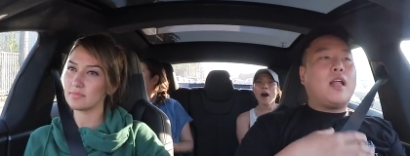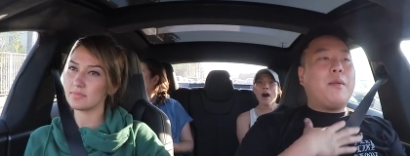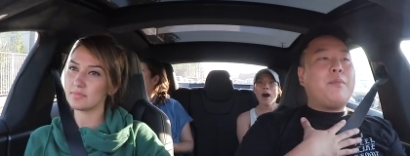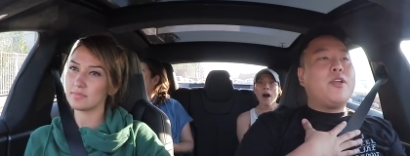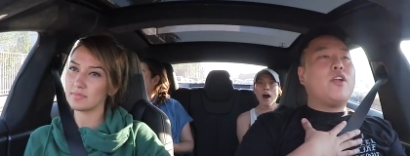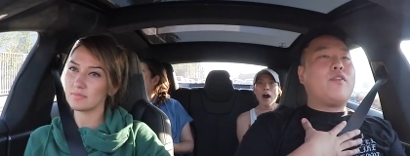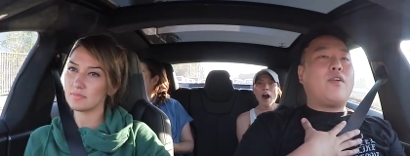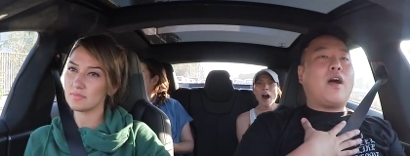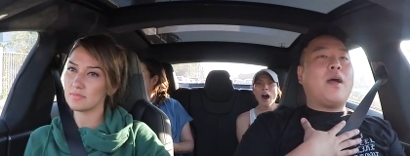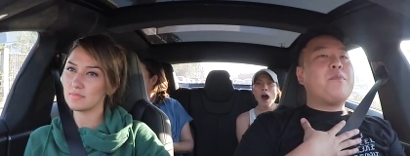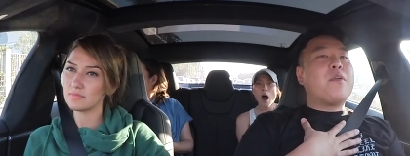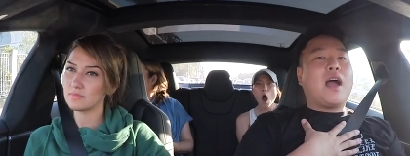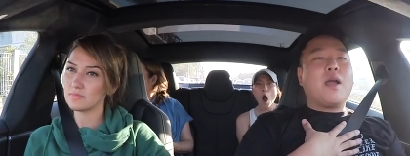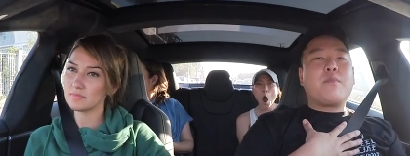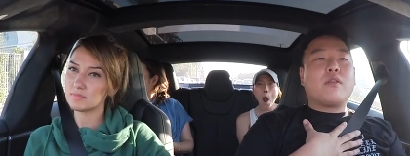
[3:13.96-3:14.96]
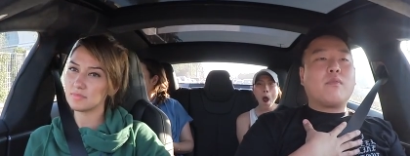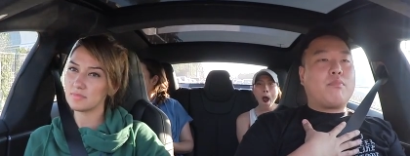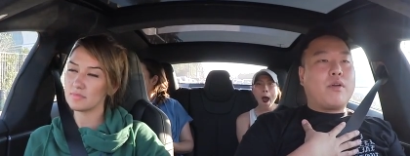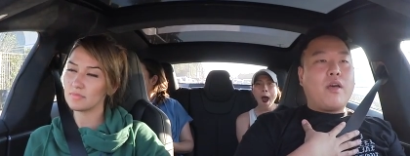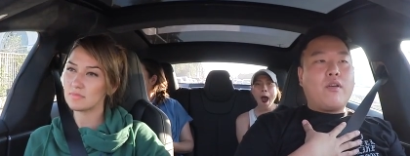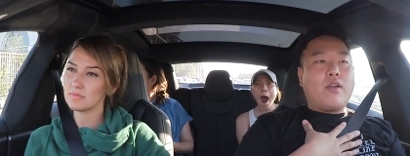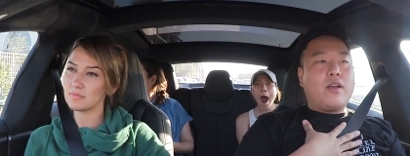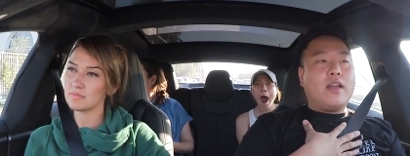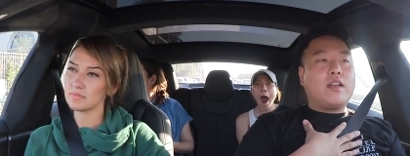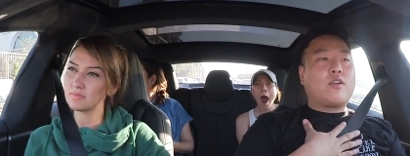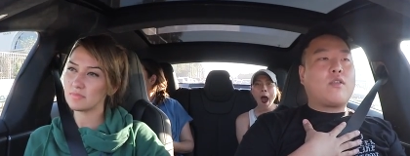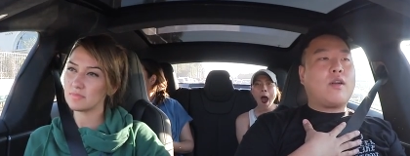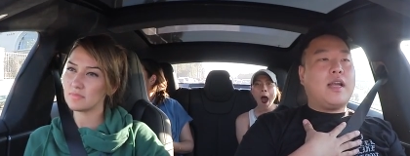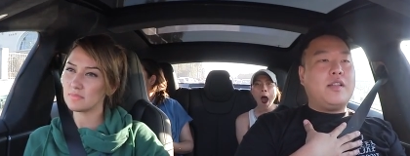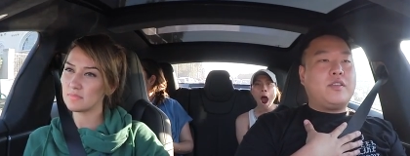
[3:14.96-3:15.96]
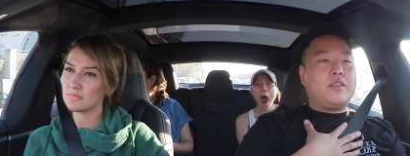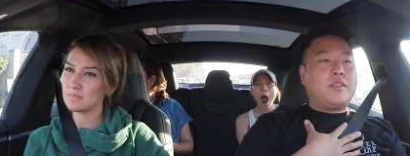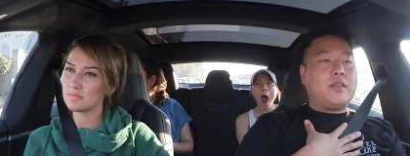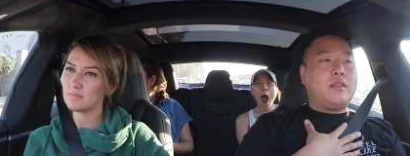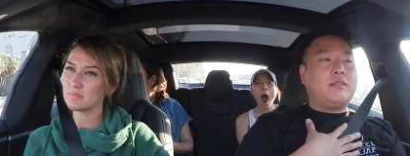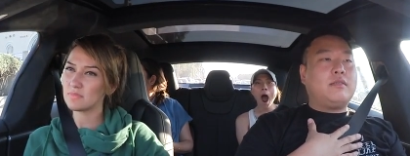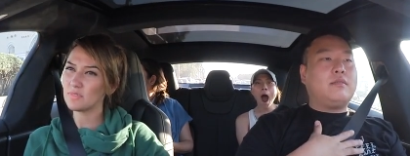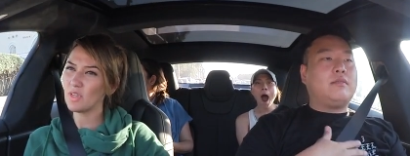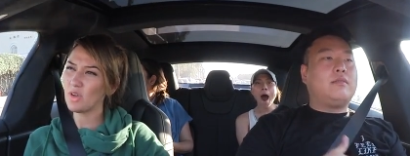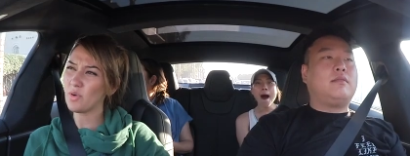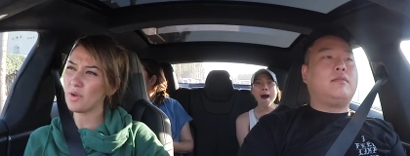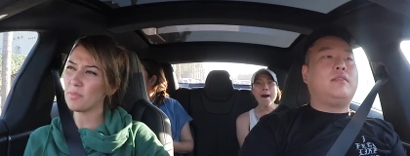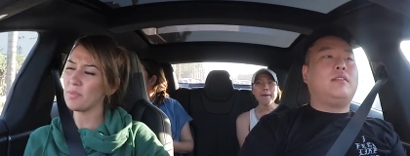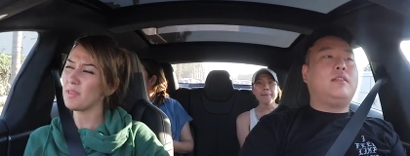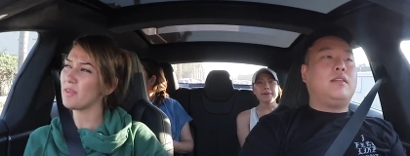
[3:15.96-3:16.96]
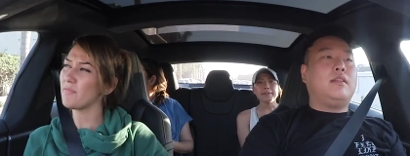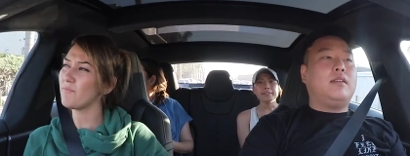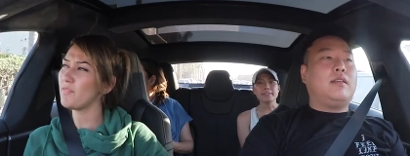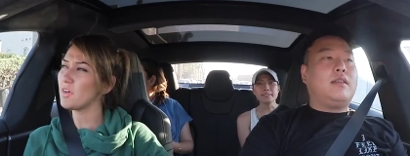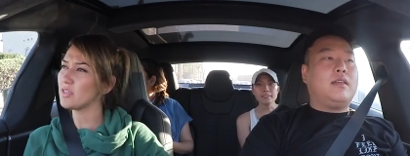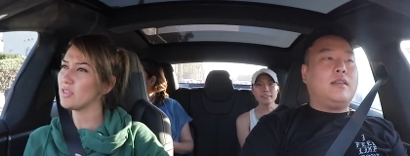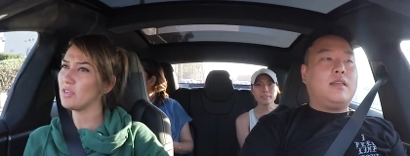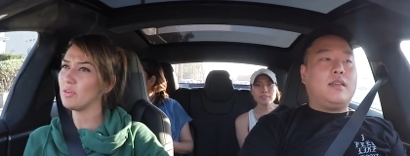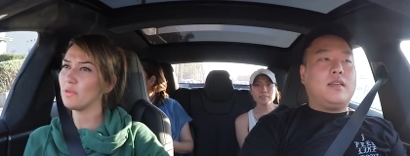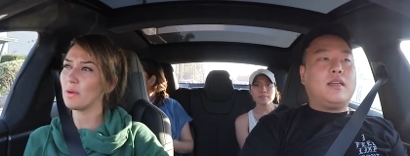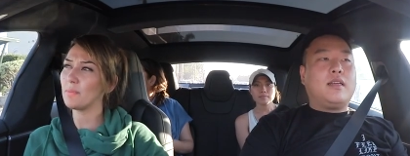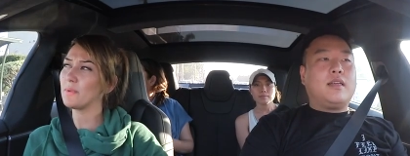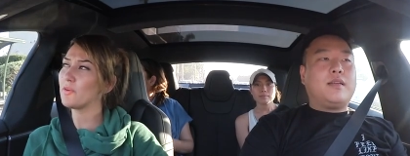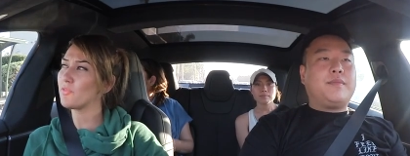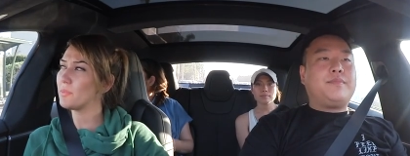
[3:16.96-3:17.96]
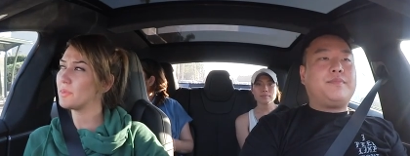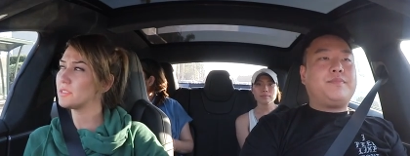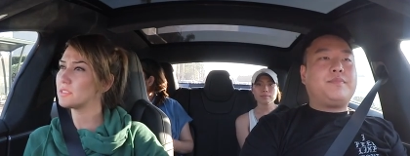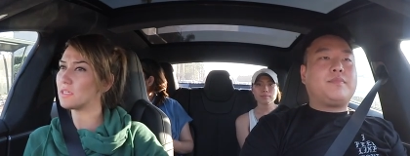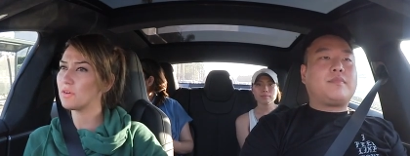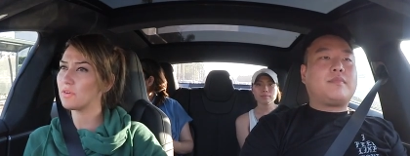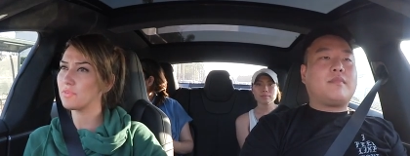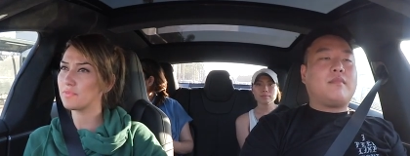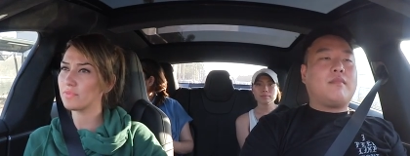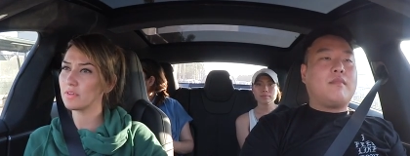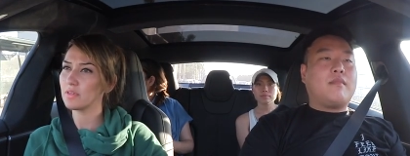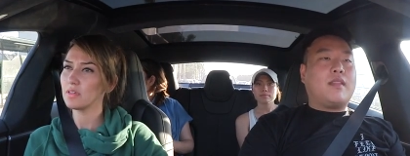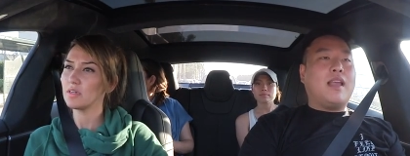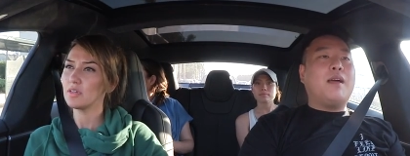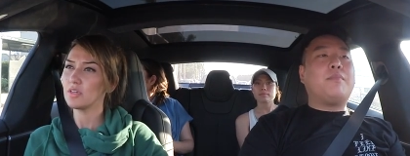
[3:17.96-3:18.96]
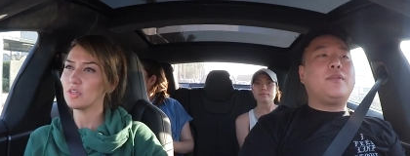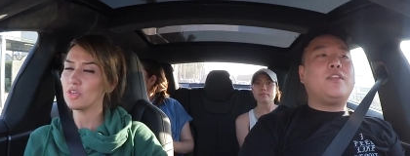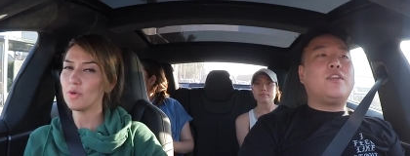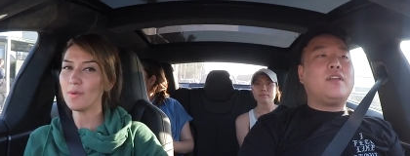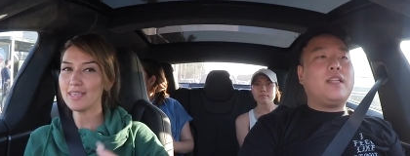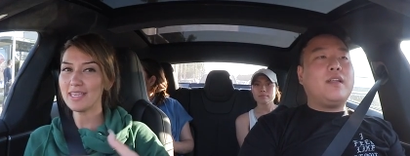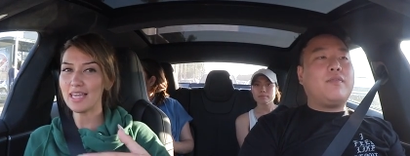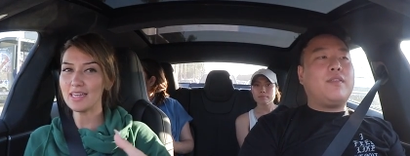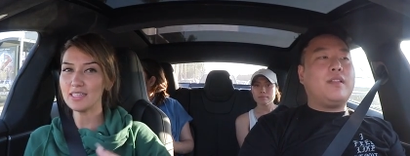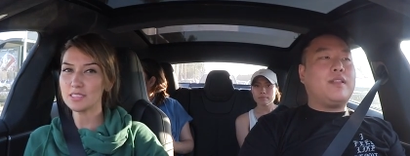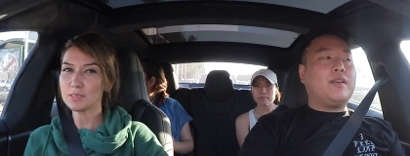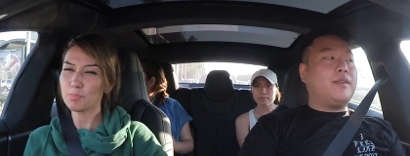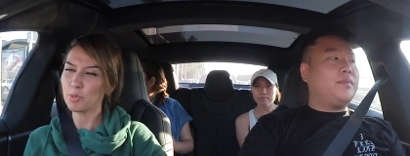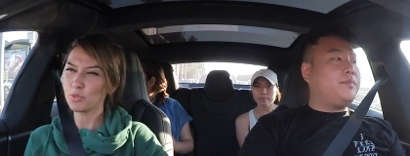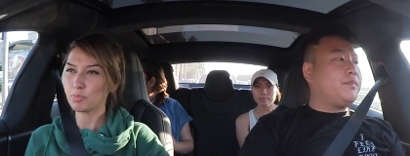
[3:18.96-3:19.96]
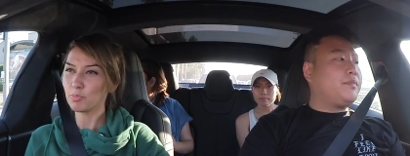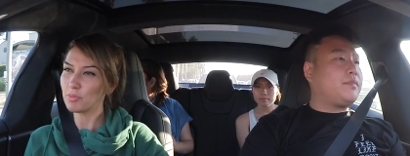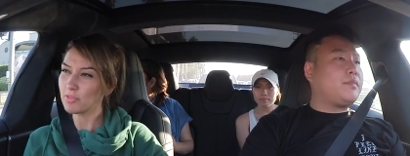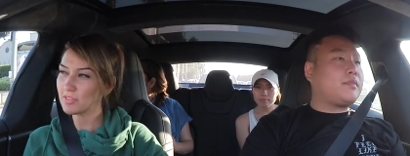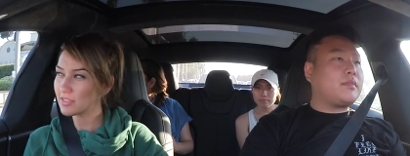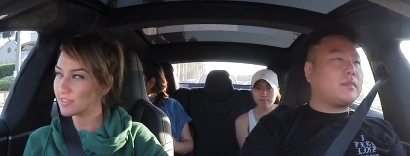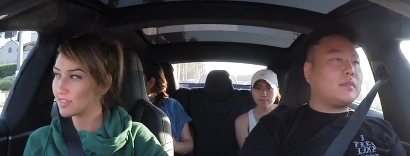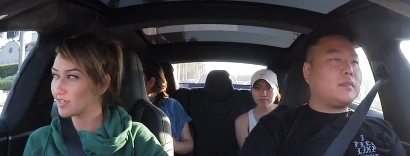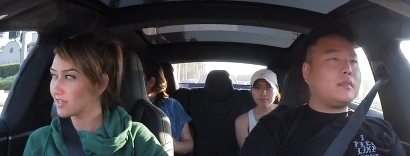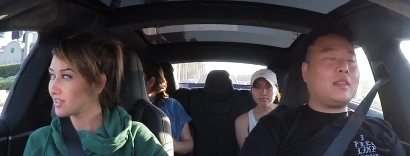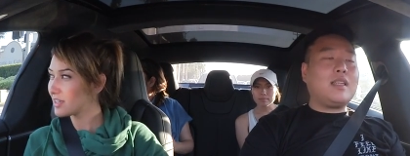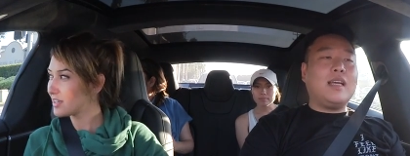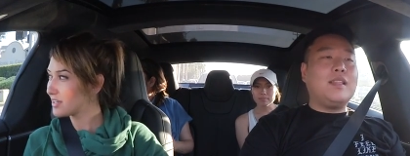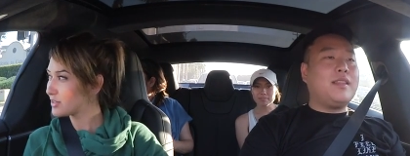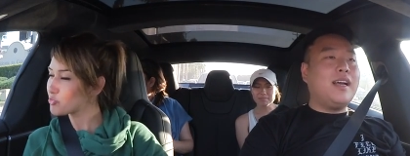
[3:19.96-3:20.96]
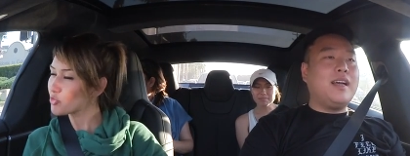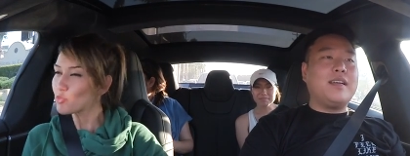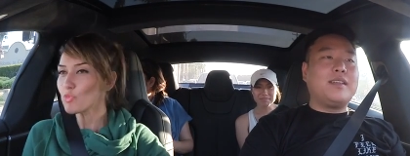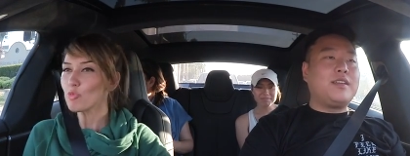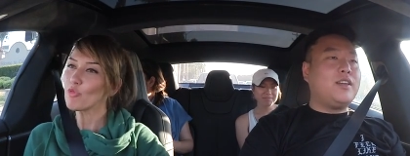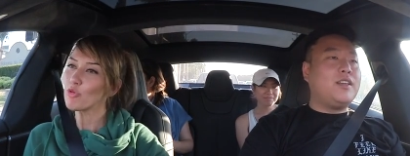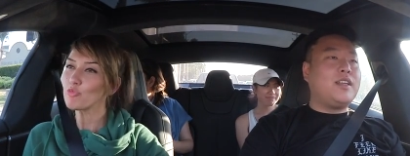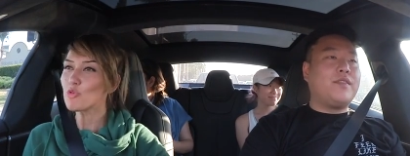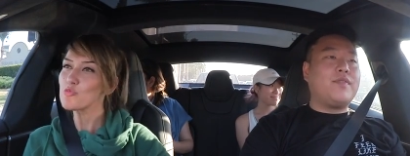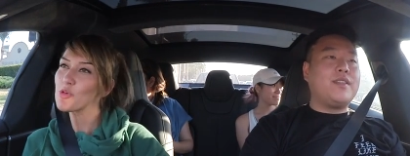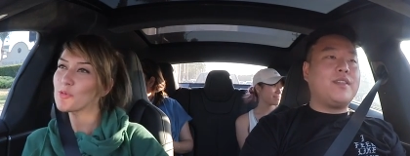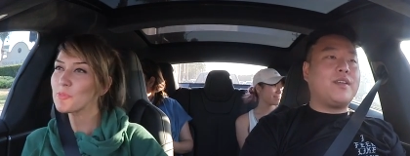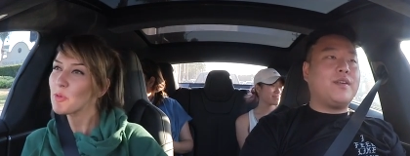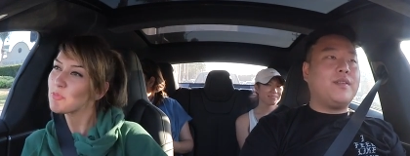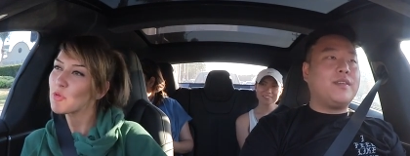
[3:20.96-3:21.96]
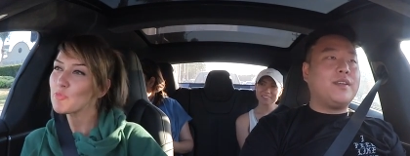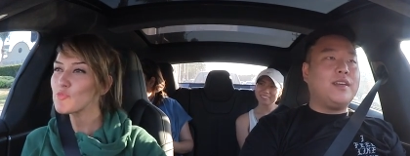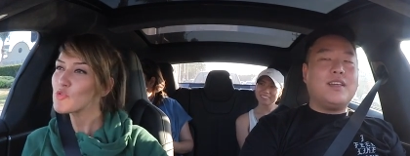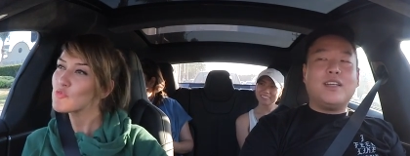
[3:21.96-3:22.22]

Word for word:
Speaker 1: I'm here. For, I'm I'm your brother in Christ.
Speaker 2: No, I'd be like, fuck you. I'm here for myself.
Speaker 1: Yeah, but you you ain't different, getting this puss puss. That you're different though.